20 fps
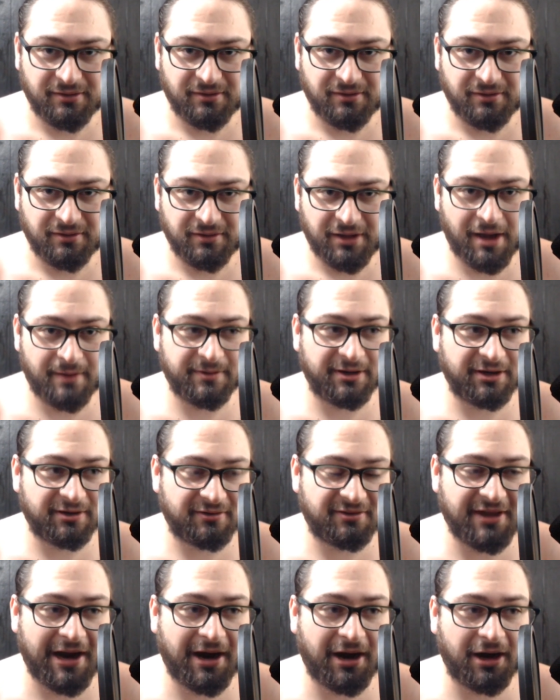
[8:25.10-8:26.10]
I mean,
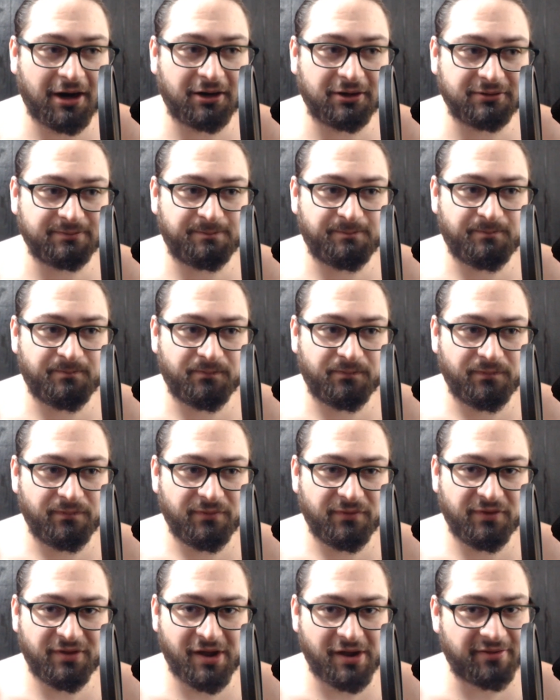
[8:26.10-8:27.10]
they are
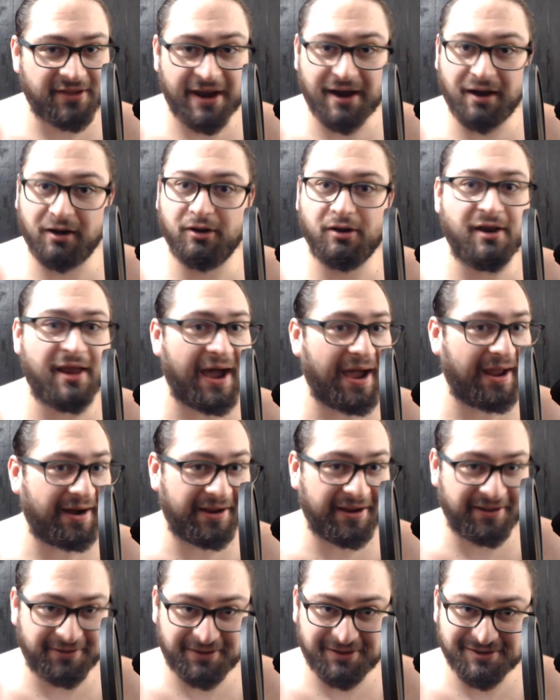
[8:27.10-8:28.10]
not
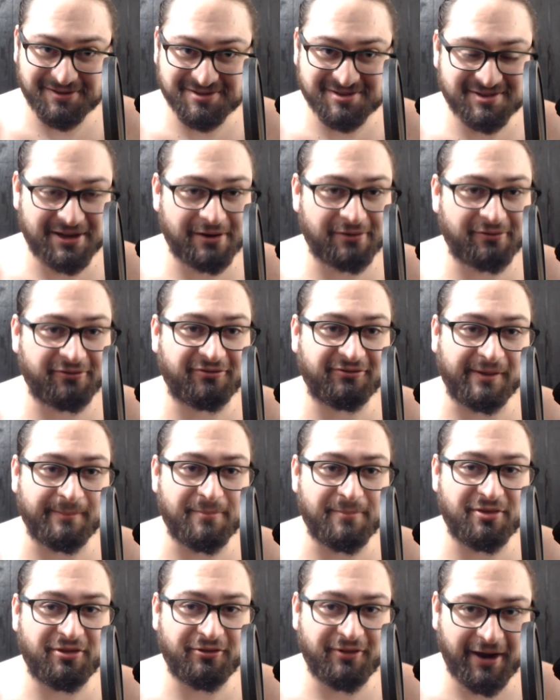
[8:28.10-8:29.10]
aliens. They're
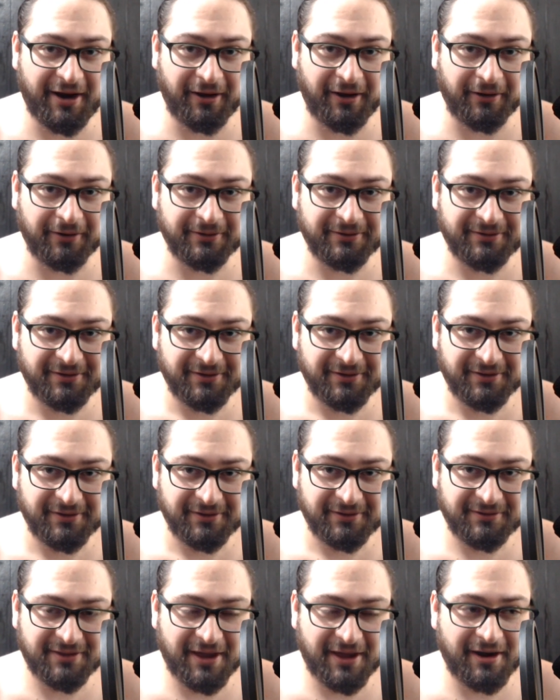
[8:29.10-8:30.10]
from there.
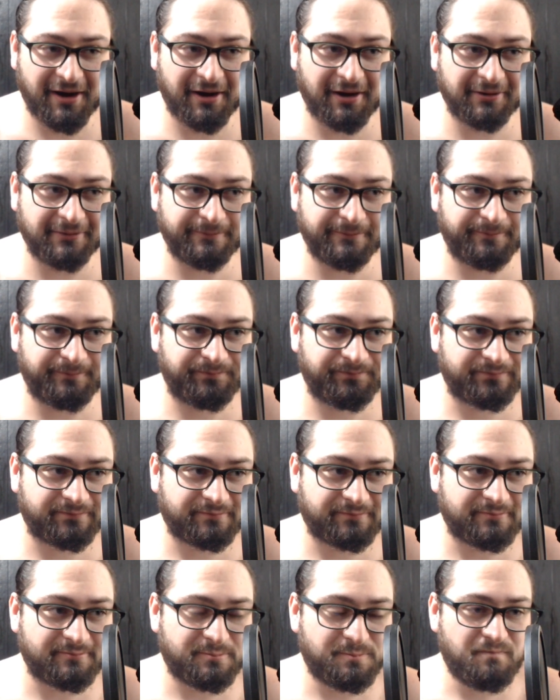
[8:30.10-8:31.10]
They are
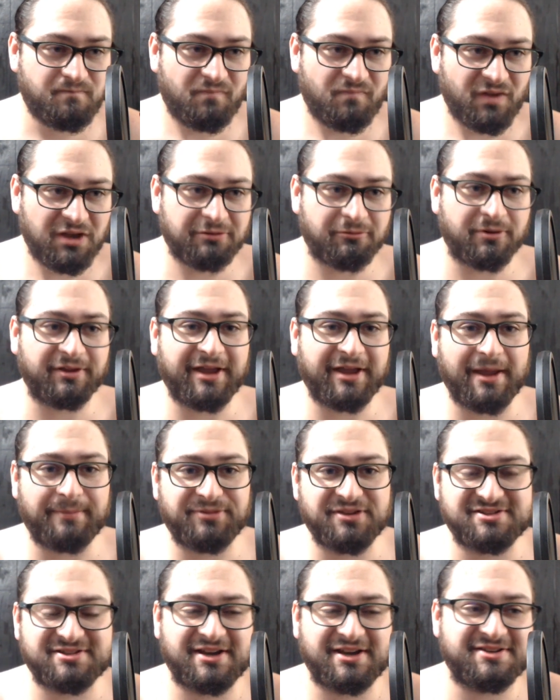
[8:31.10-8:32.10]
really
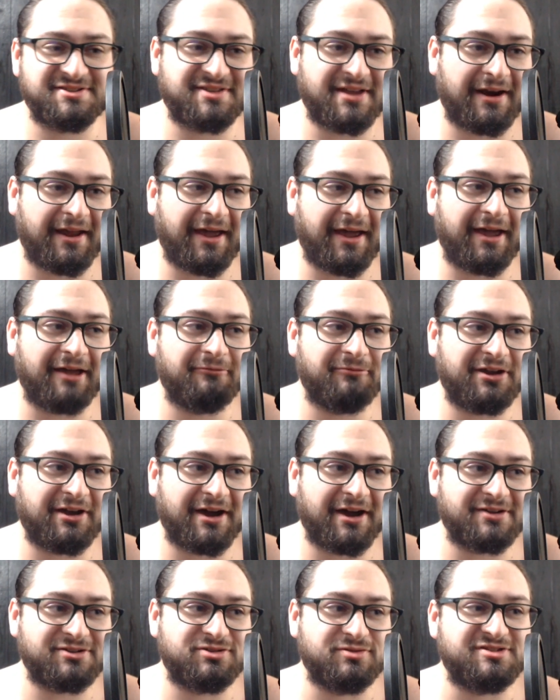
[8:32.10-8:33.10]
emphasize that, hey, we
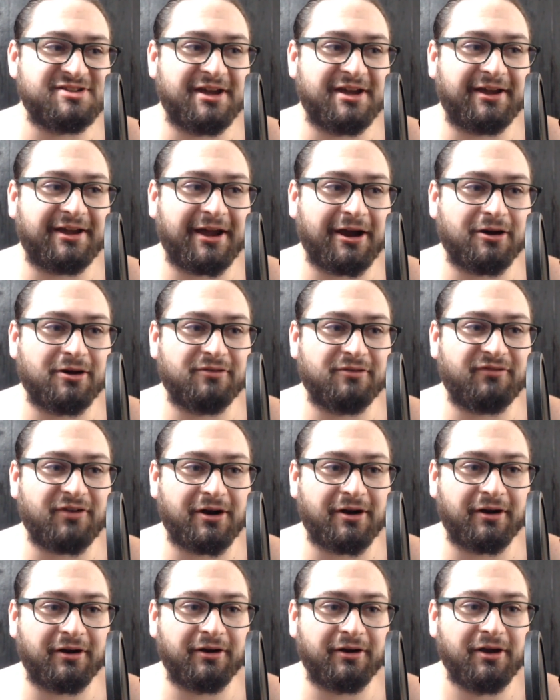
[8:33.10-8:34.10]
got to take care of
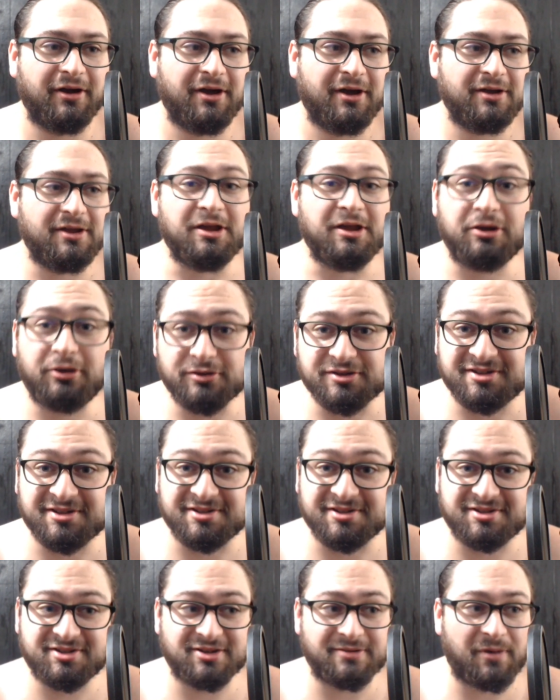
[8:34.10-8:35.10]
our
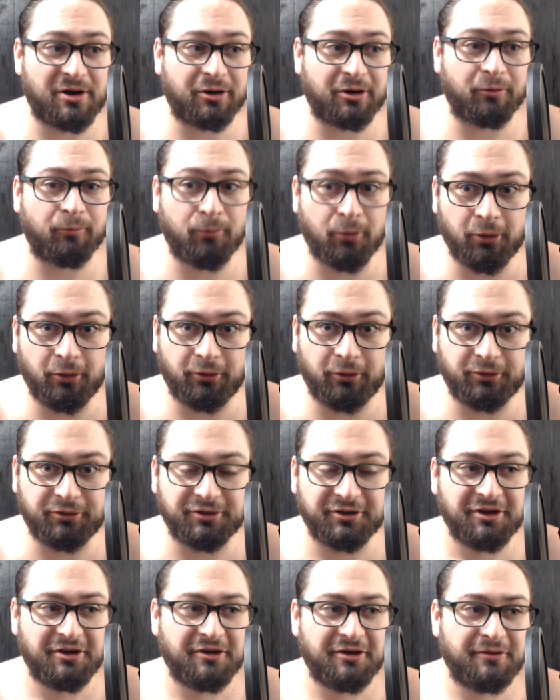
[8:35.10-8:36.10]
ecosystem, our world,
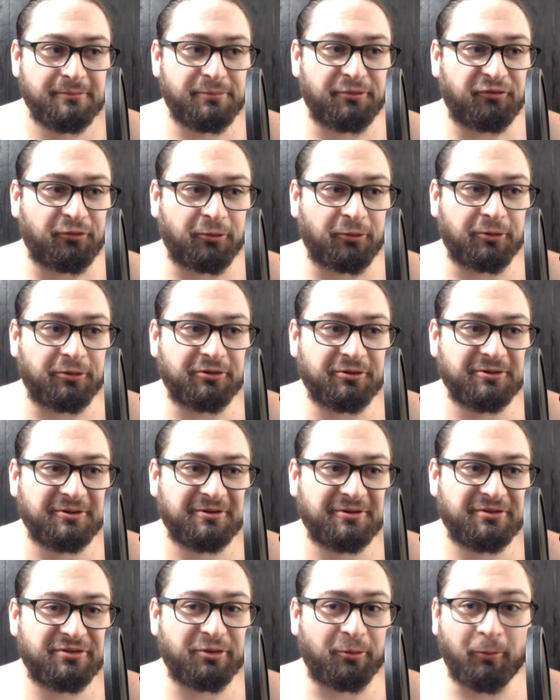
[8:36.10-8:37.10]
before
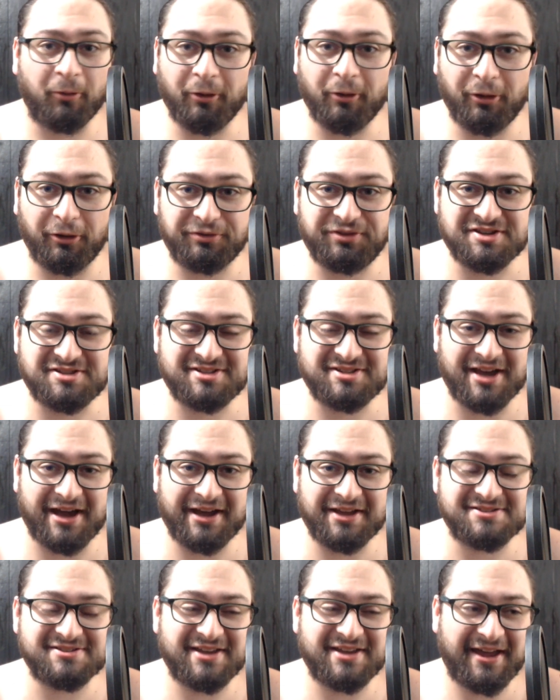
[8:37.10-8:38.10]
the world
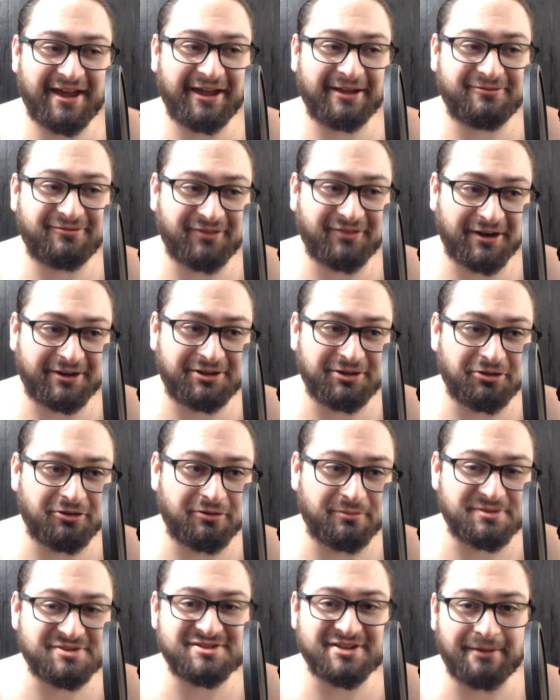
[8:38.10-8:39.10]
decides, hey, fuck you
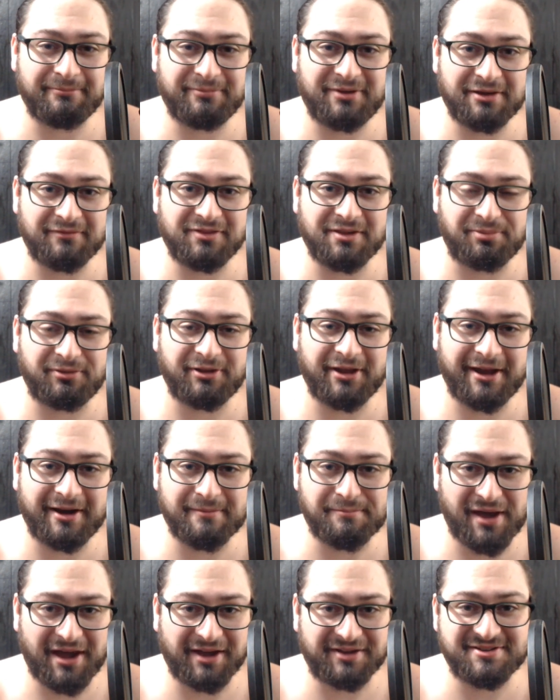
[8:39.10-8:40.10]
humans, I'm giving the planet
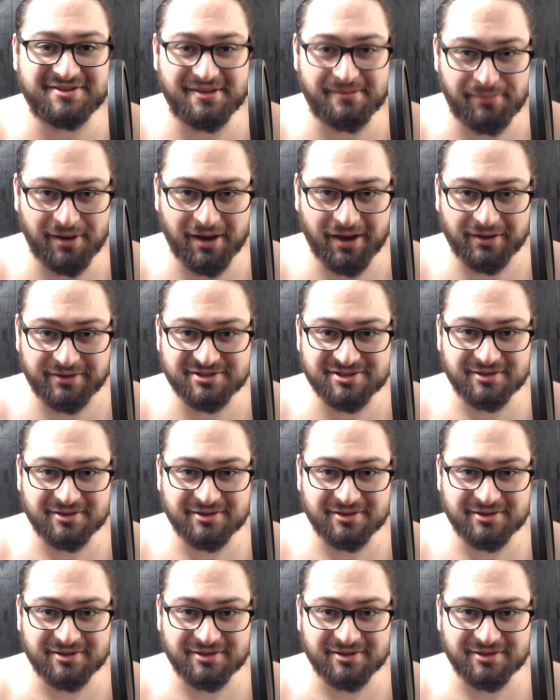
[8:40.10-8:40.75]
back to the bugs.